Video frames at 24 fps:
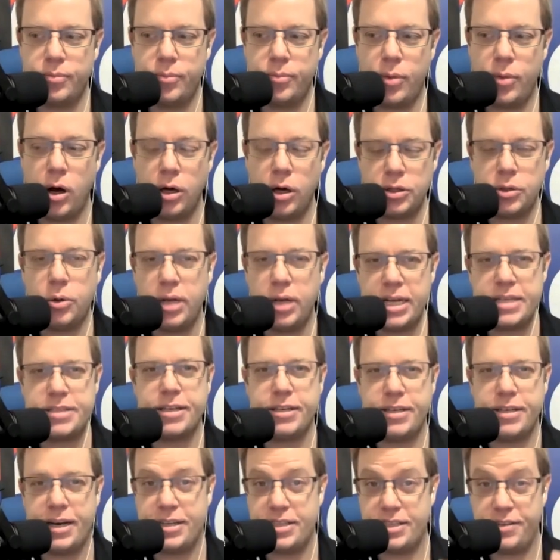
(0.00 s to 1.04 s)
Otto
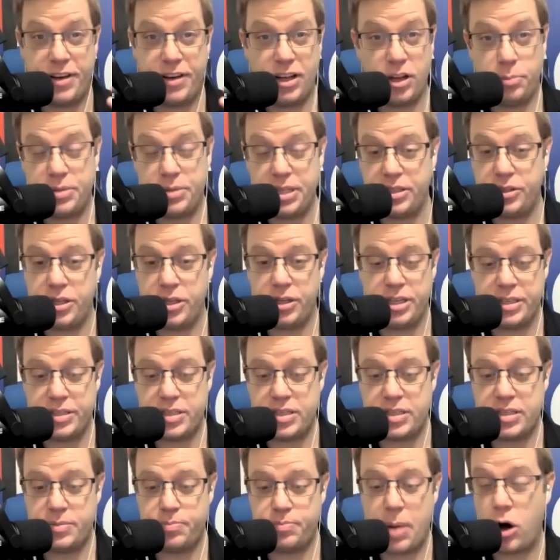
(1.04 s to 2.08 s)
Leskinen has developed into
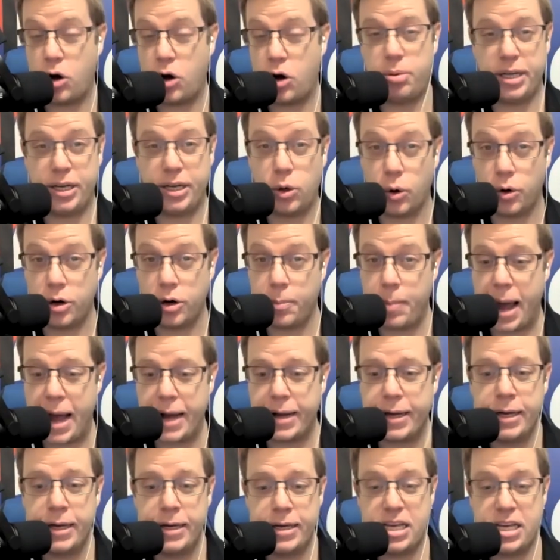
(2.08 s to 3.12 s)
this power play
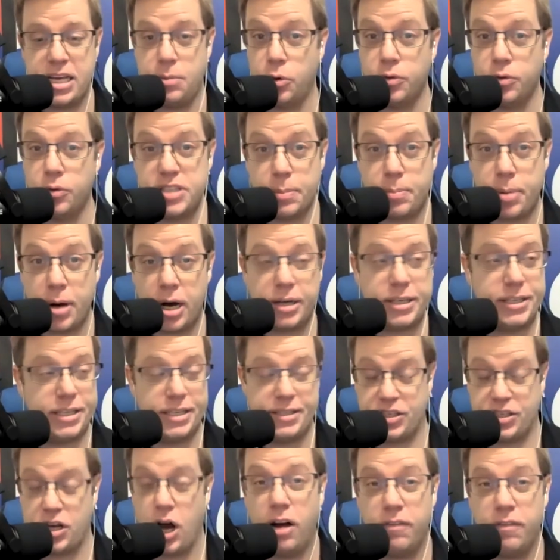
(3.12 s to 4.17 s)
quarterback. He moves the puck.
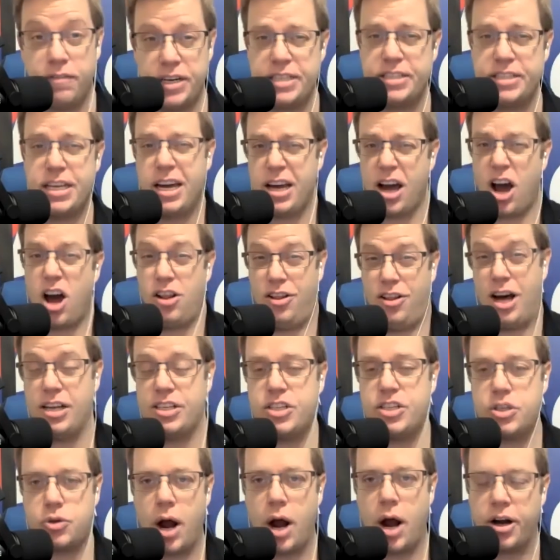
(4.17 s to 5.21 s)
He's confident, a lot
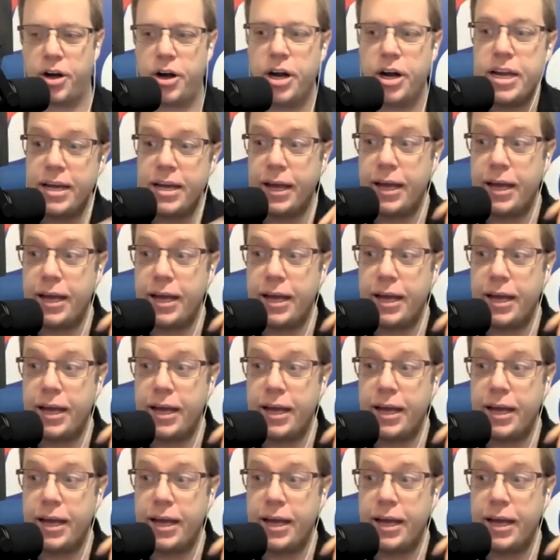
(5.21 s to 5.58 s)
stronger.